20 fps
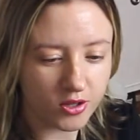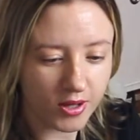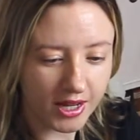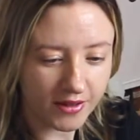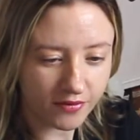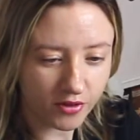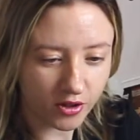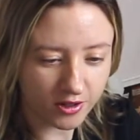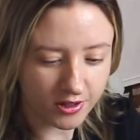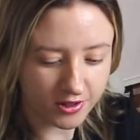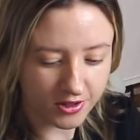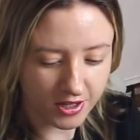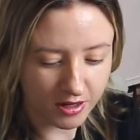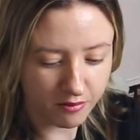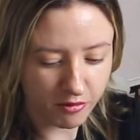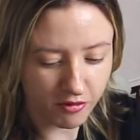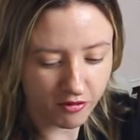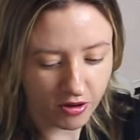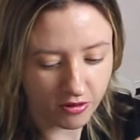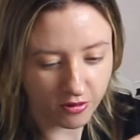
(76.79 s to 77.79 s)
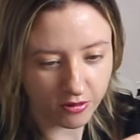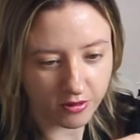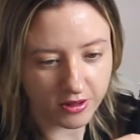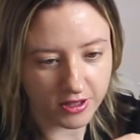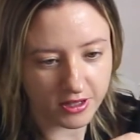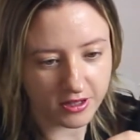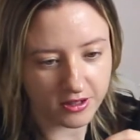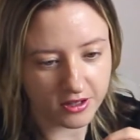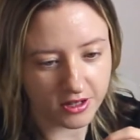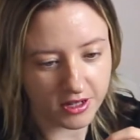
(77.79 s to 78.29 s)
So I've got Cinnamoroll
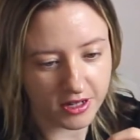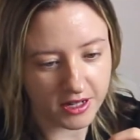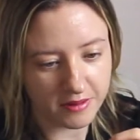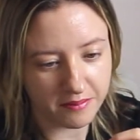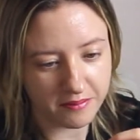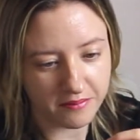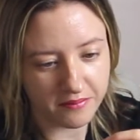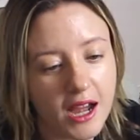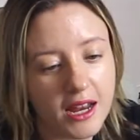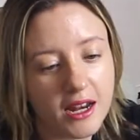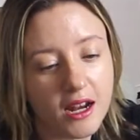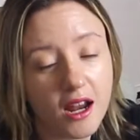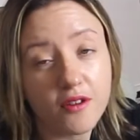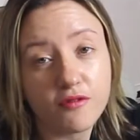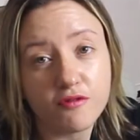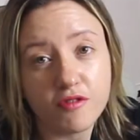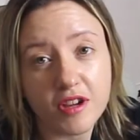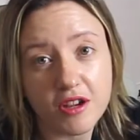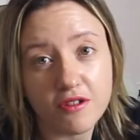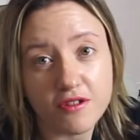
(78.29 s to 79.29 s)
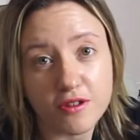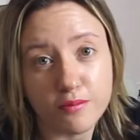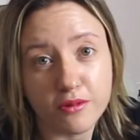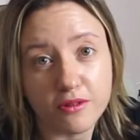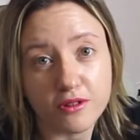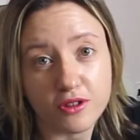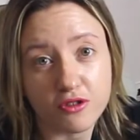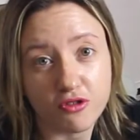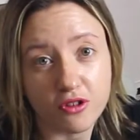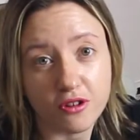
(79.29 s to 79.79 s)
this time. I love
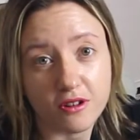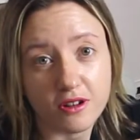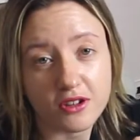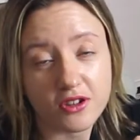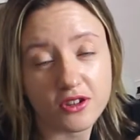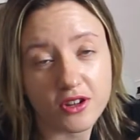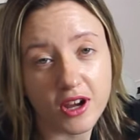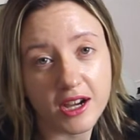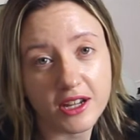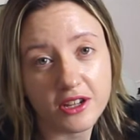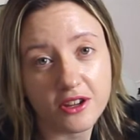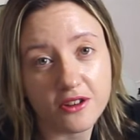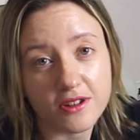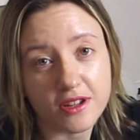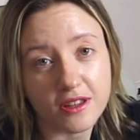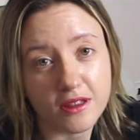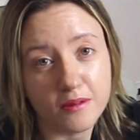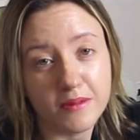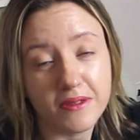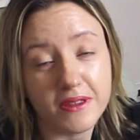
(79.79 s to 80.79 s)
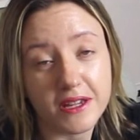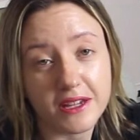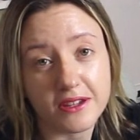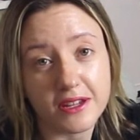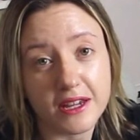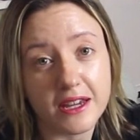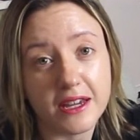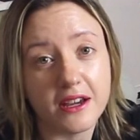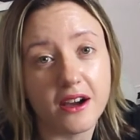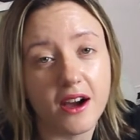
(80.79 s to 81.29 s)
reusable straws, started using them
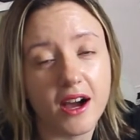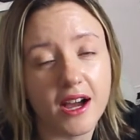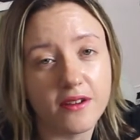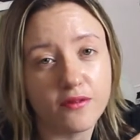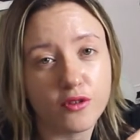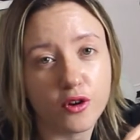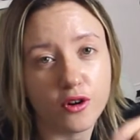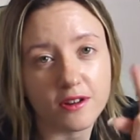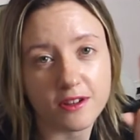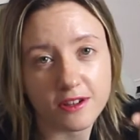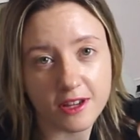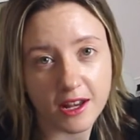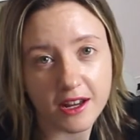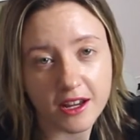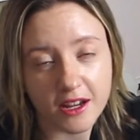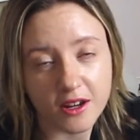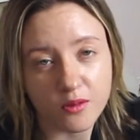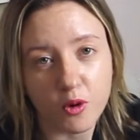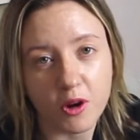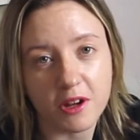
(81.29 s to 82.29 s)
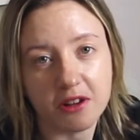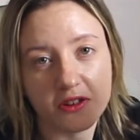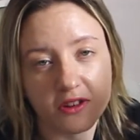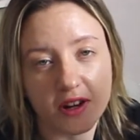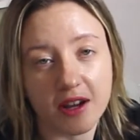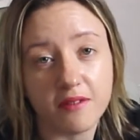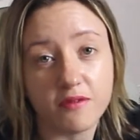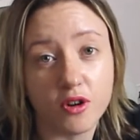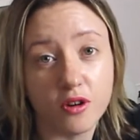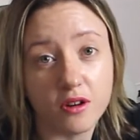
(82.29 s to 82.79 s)
this year. I've got silicone ones
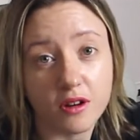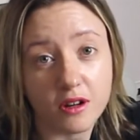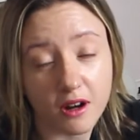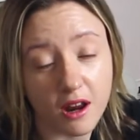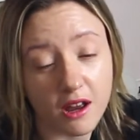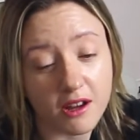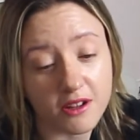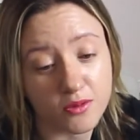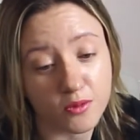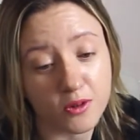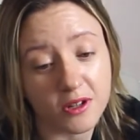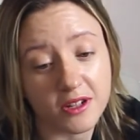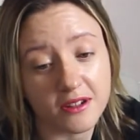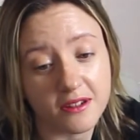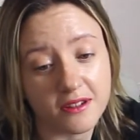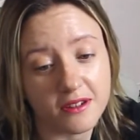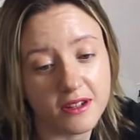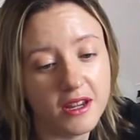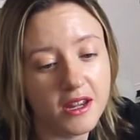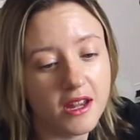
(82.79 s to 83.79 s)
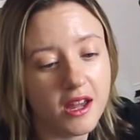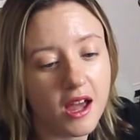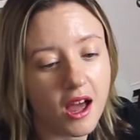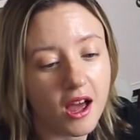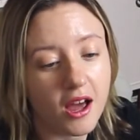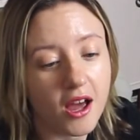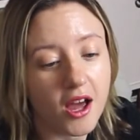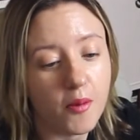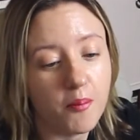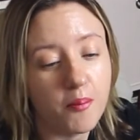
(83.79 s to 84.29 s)
and I've got glass ones.
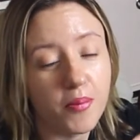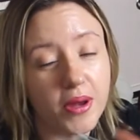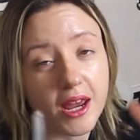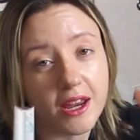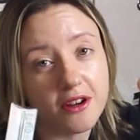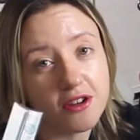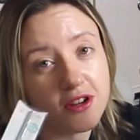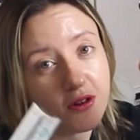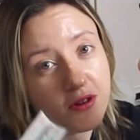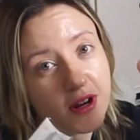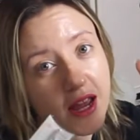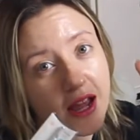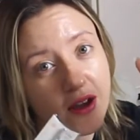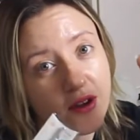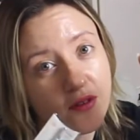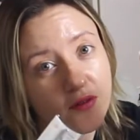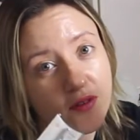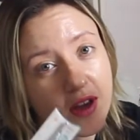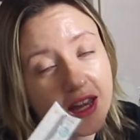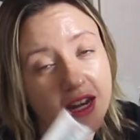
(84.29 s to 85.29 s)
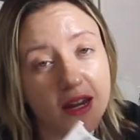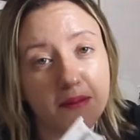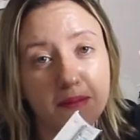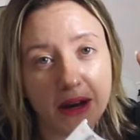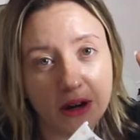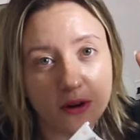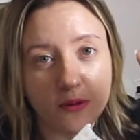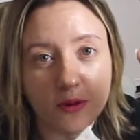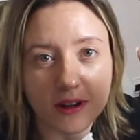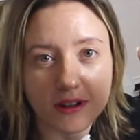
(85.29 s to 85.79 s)
Um, but I don't have any
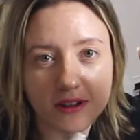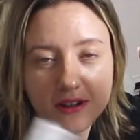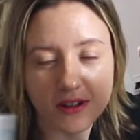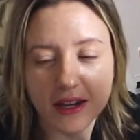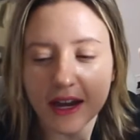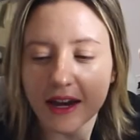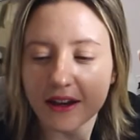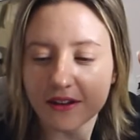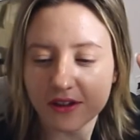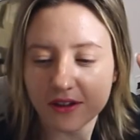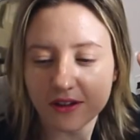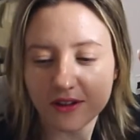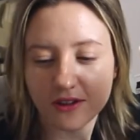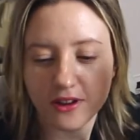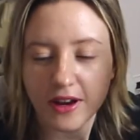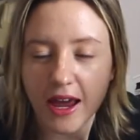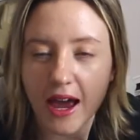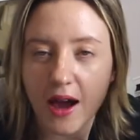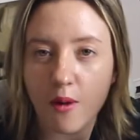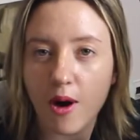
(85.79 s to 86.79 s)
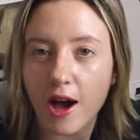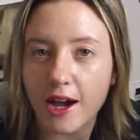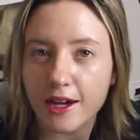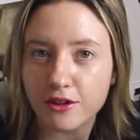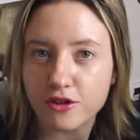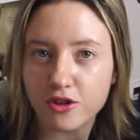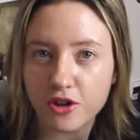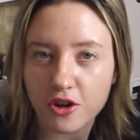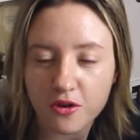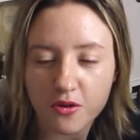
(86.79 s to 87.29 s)
metal ones yet. So now I
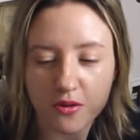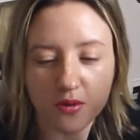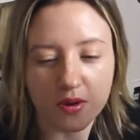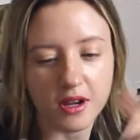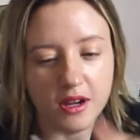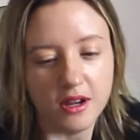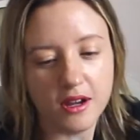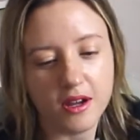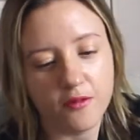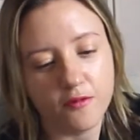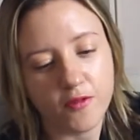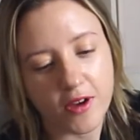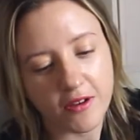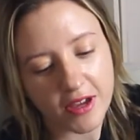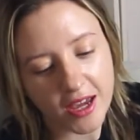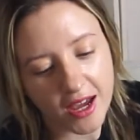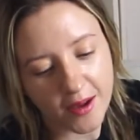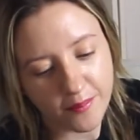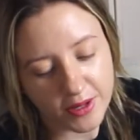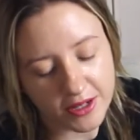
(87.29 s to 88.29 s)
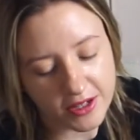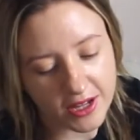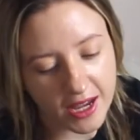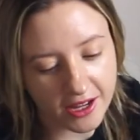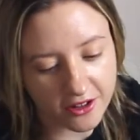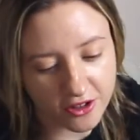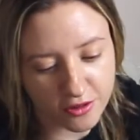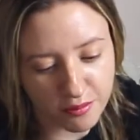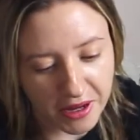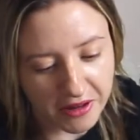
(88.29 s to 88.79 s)
do very happy to
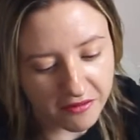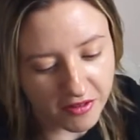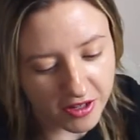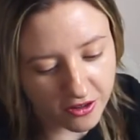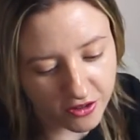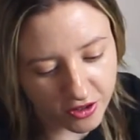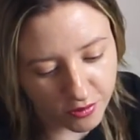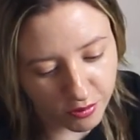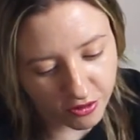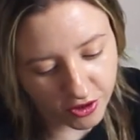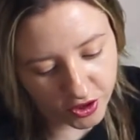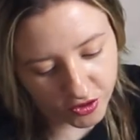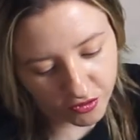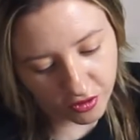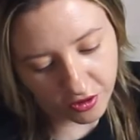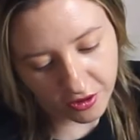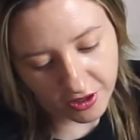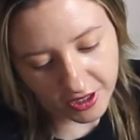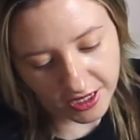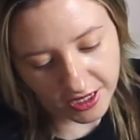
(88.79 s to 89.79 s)
add to my reusable straw